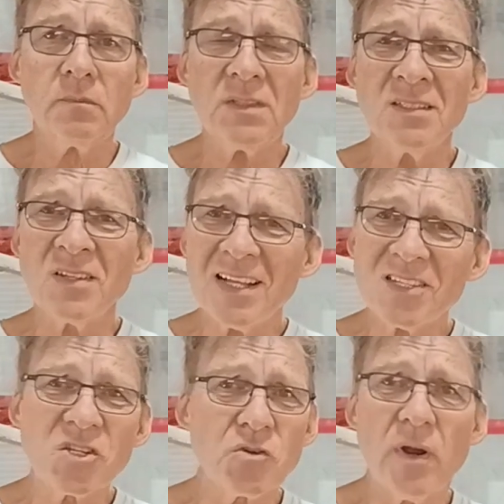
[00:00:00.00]
So that's
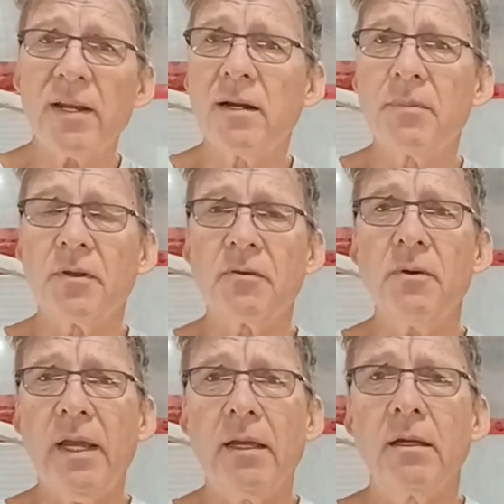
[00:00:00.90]
strike number
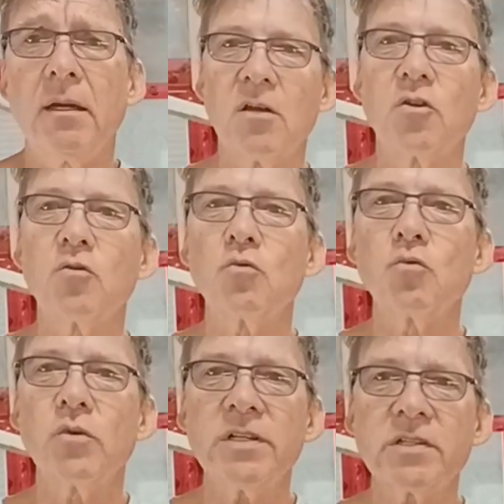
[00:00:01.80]
3. The
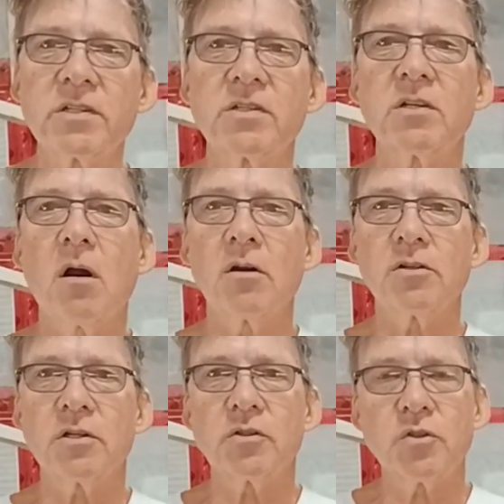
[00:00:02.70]
risks are
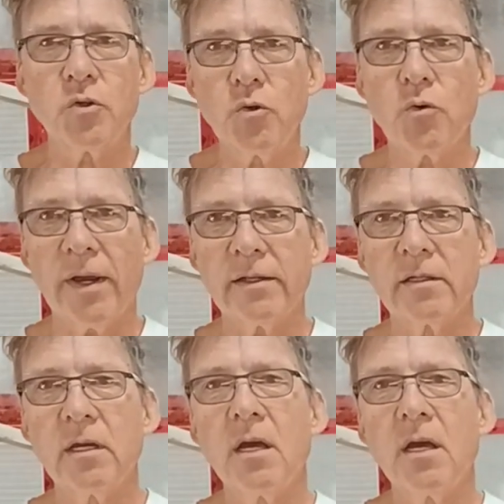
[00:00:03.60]
just too great.